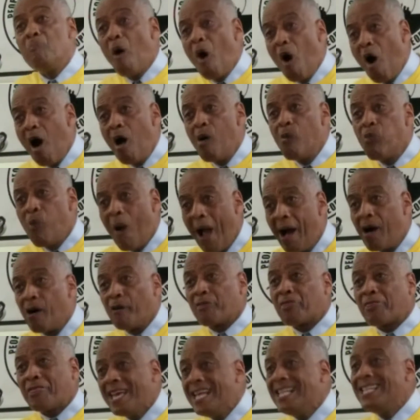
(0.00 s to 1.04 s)
more
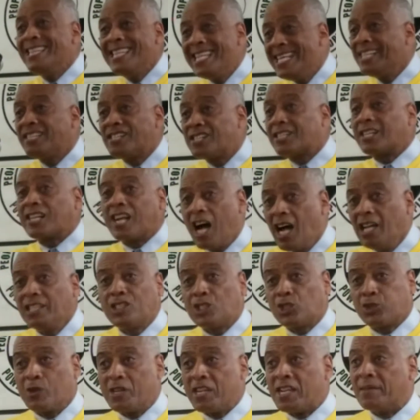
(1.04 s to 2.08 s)
wealth in this
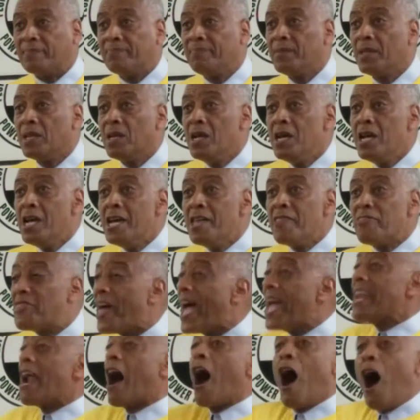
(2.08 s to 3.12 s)
country
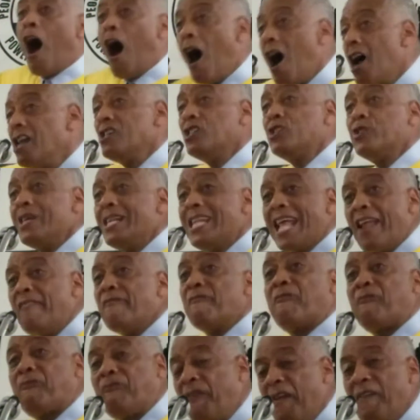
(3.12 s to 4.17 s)
than
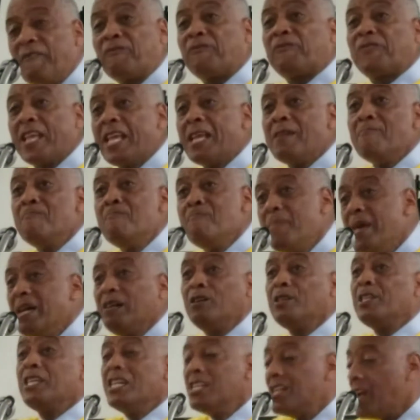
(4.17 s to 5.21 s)
150
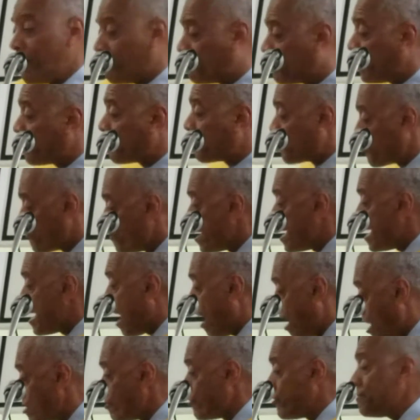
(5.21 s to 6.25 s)
million of the
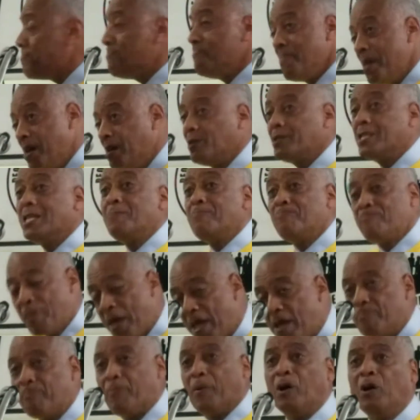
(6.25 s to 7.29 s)
300 million
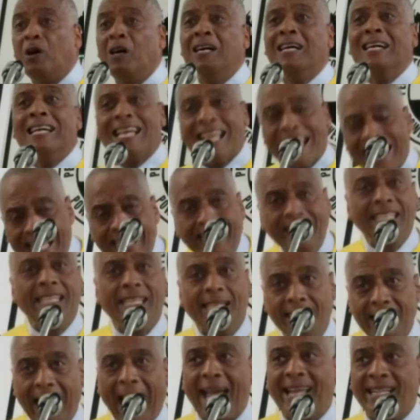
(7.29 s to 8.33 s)
people in the
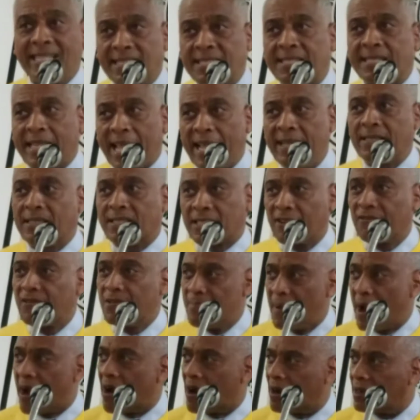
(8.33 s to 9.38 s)
United States of
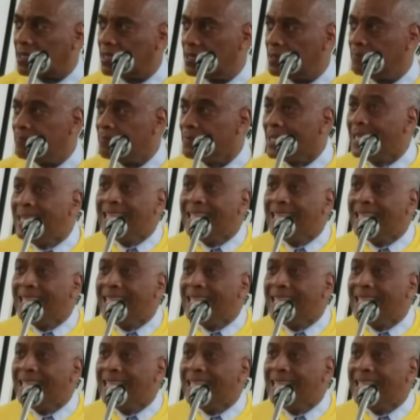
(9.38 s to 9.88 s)
America.